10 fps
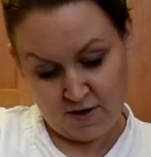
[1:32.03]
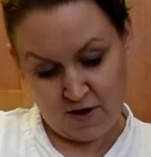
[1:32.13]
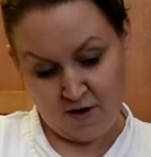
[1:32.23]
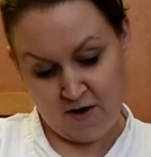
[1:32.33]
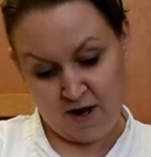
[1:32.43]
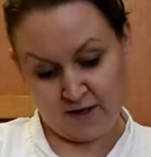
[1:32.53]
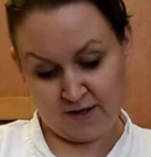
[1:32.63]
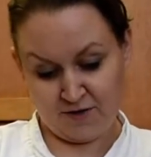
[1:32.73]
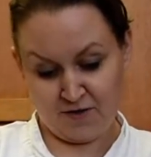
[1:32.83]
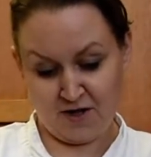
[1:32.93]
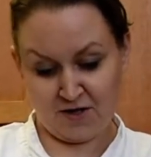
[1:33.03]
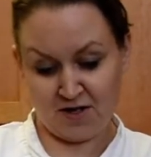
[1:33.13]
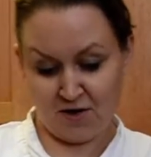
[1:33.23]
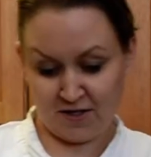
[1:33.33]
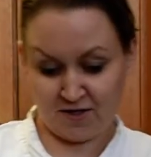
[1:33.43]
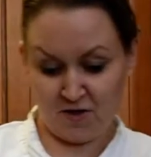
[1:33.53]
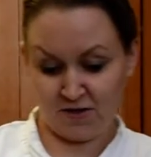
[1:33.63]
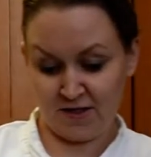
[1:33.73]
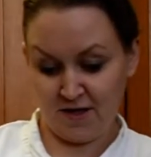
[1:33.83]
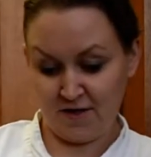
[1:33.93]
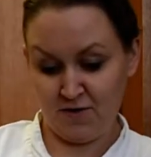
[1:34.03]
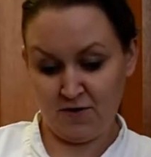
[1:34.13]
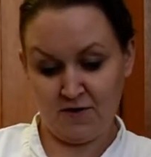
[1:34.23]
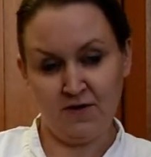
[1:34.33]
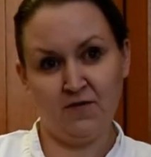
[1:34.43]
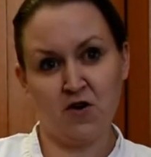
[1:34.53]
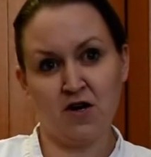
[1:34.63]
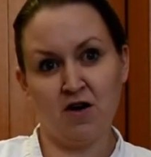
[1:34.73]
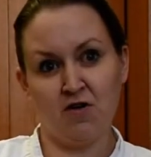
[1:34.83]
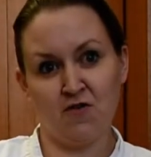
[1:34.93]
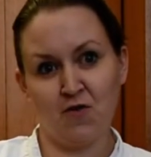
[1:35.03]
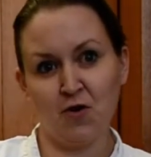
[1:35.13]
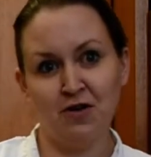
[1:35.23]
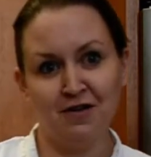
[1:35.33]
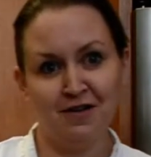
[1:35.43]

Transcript: All right, so there's our salsa, very colorful.